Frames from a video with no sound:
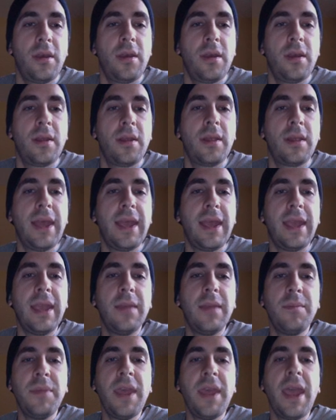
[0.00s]
Let
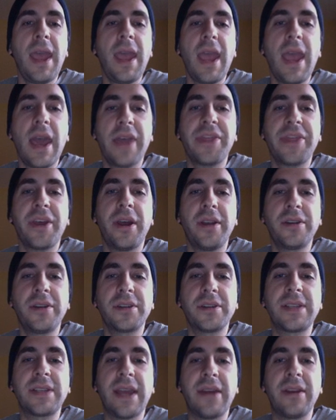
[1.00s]
him that hath
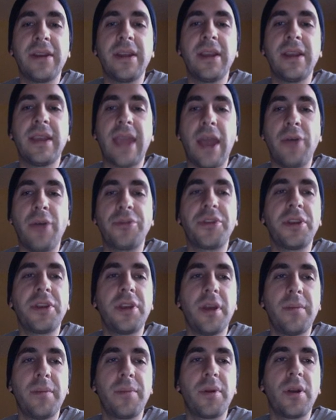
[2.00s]
understanding count the
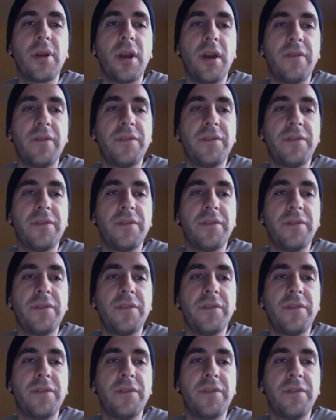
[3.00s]
number of the